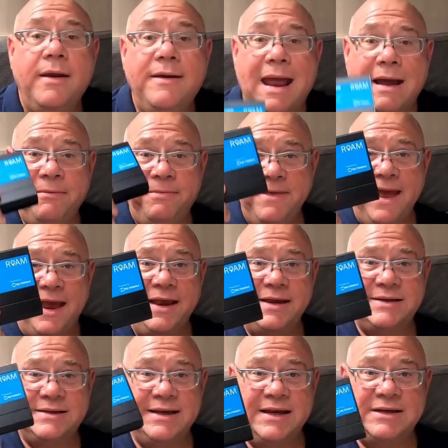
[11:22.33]
Now
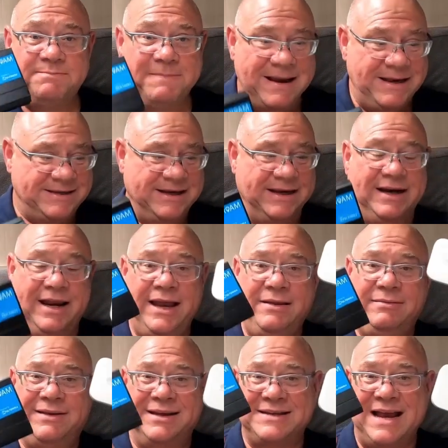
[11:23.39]
this is basically
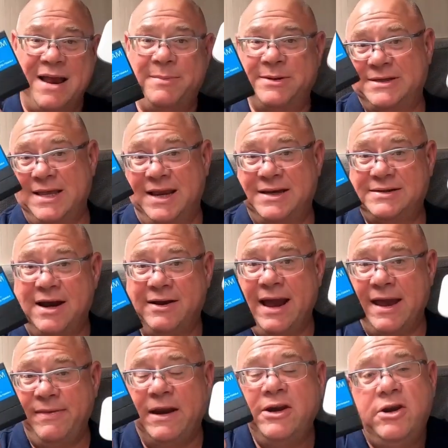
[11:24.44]
the same as this,
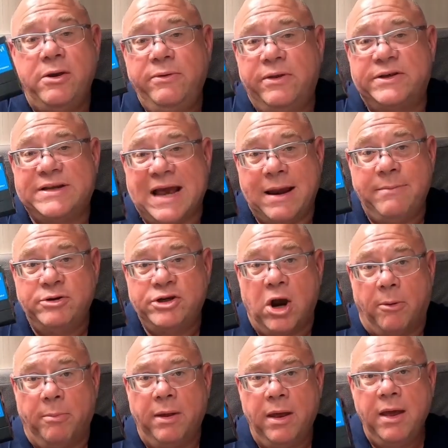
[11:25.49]
okay? They do the same
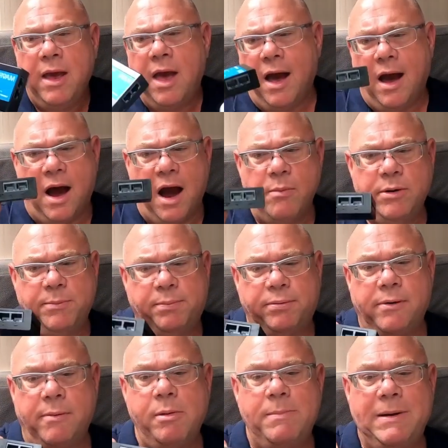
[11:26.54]
job. I would
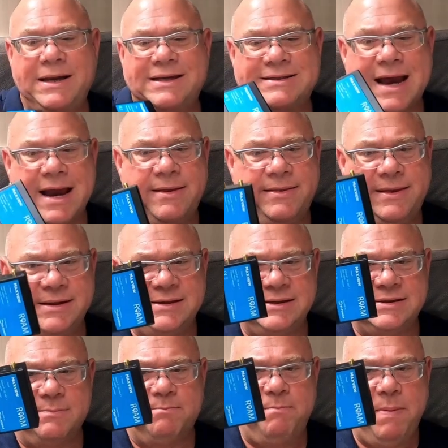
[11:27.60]
probably say this
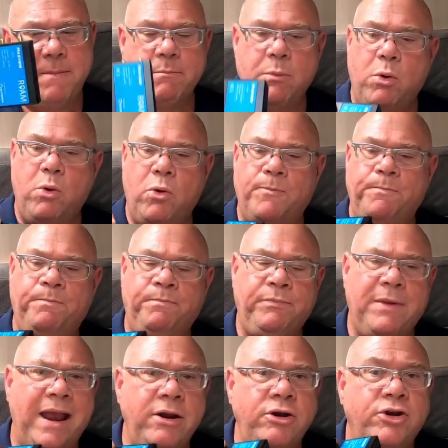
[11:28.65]
is a bit more
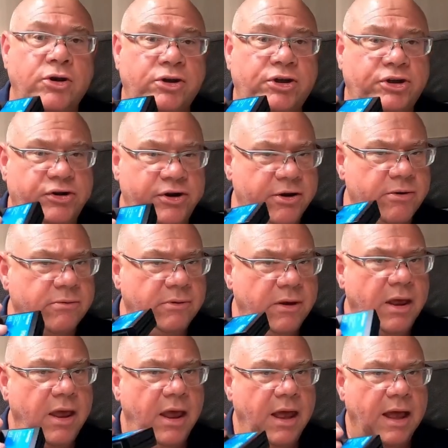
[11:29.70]
industrial.
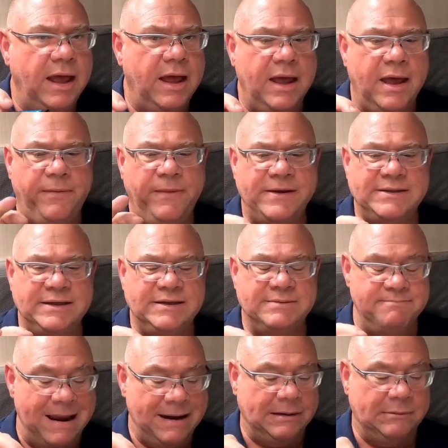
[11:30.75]
This is
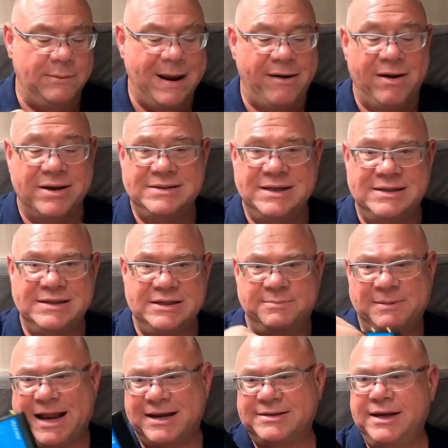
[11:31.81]
metal, whereas this is
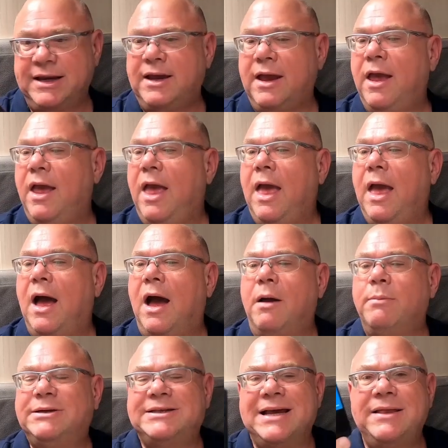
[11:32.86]
plastic. I
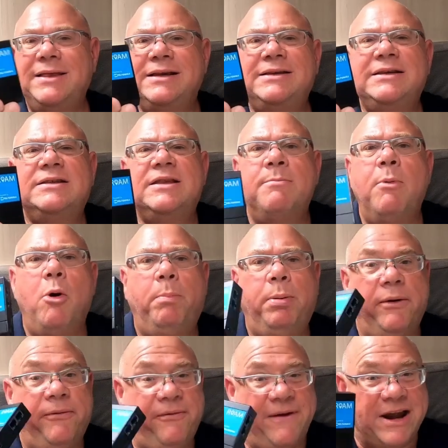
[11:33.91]
would say this is the more
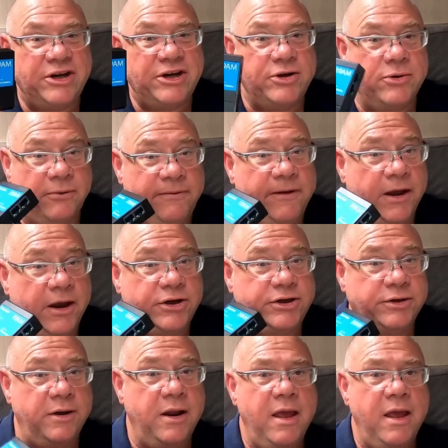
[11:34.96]
professional version.